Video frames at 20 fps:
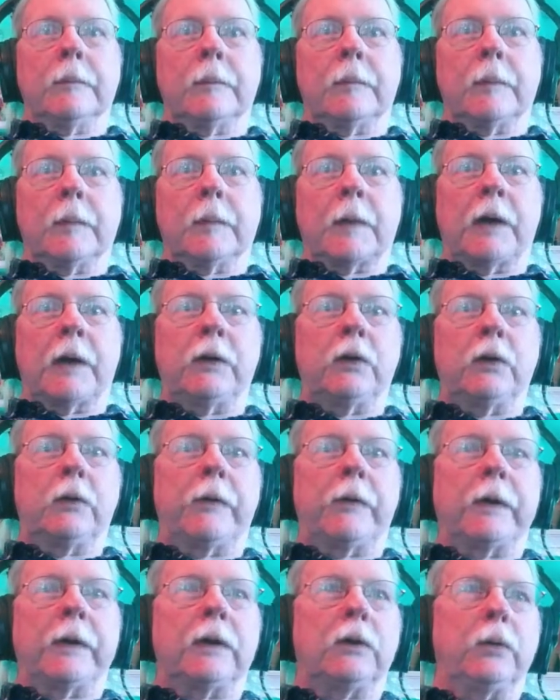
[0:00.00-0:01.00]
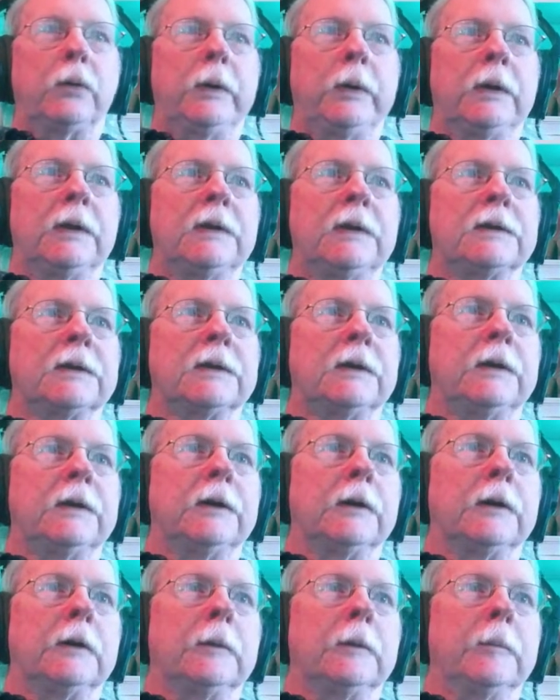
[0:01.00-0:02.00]
I don't know if I can tweak these in
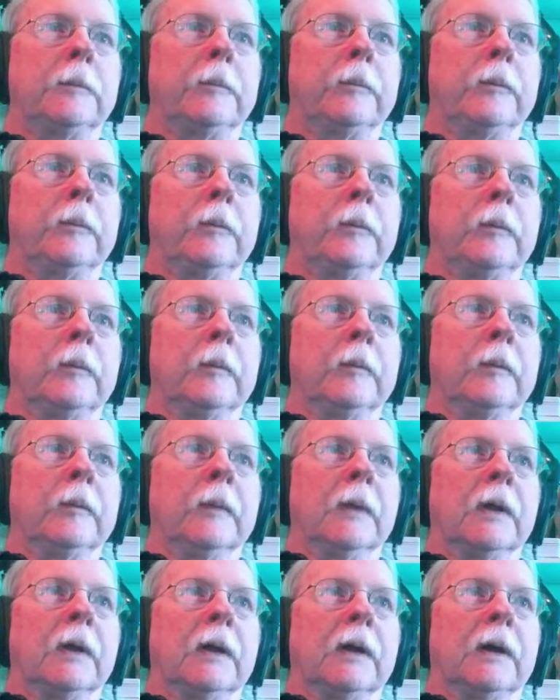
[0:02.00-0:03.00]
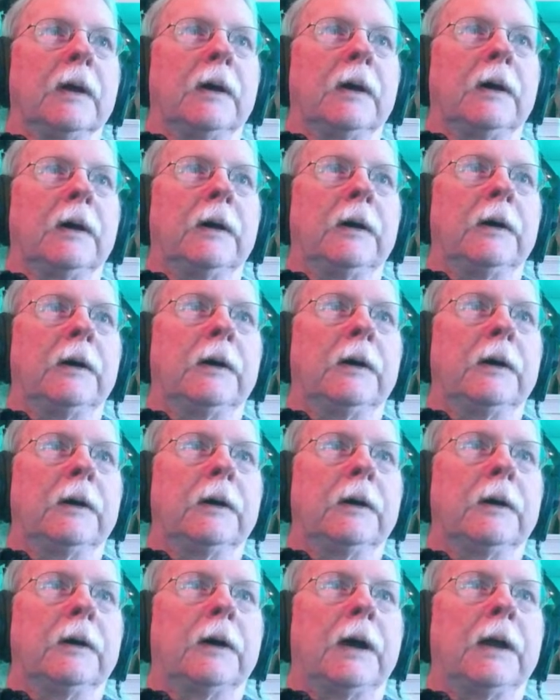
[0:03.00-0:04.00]
here.
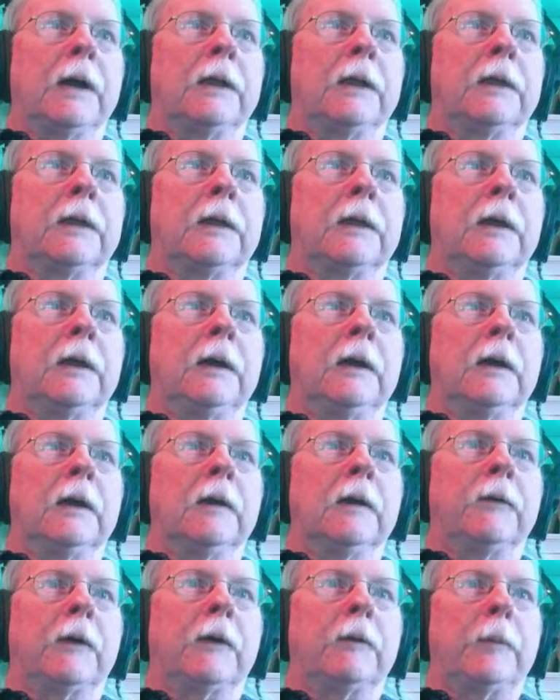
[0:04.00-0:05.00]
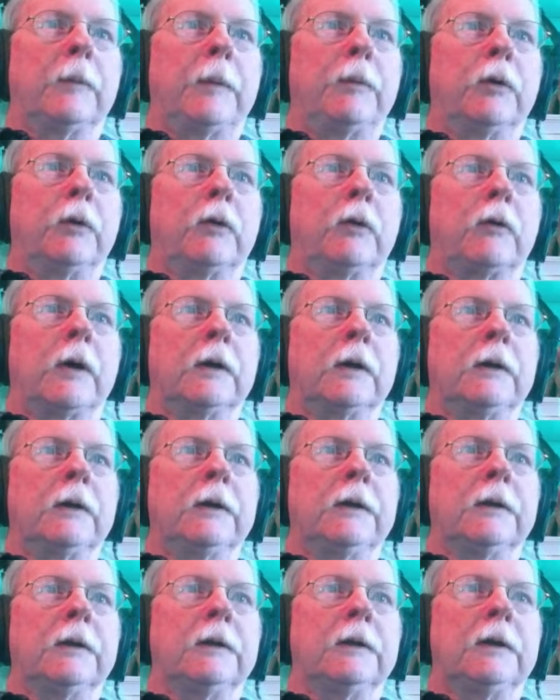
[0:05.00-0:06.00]
I think if I remember correctly,
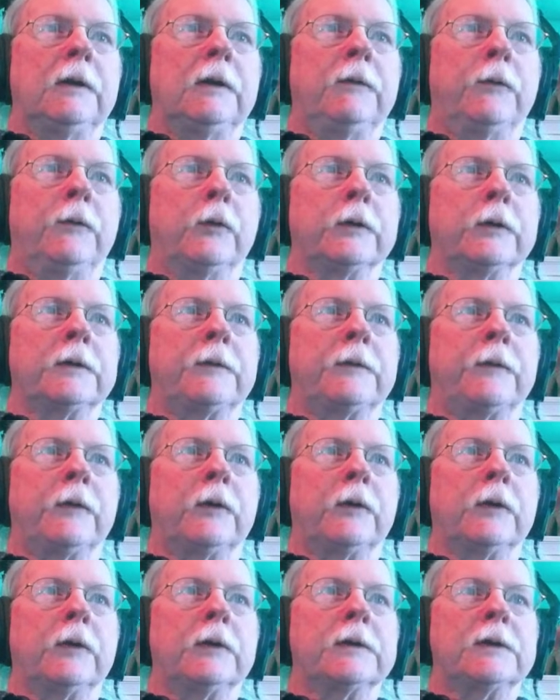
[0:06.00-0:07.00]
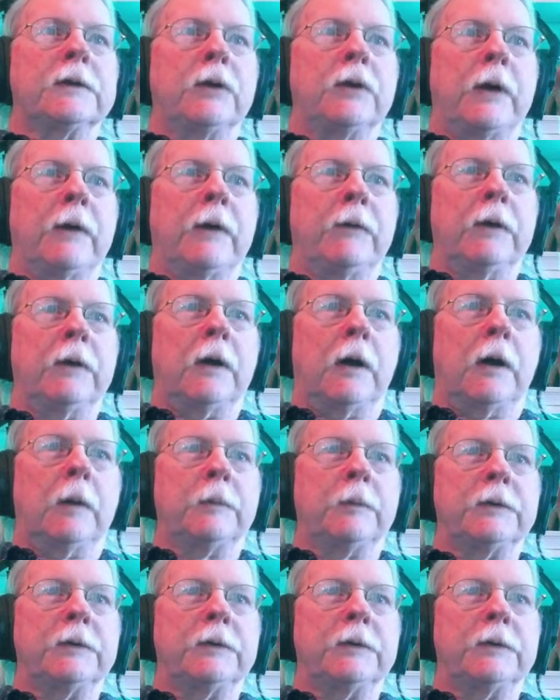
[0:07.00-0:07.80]
the deforced furs, you have the options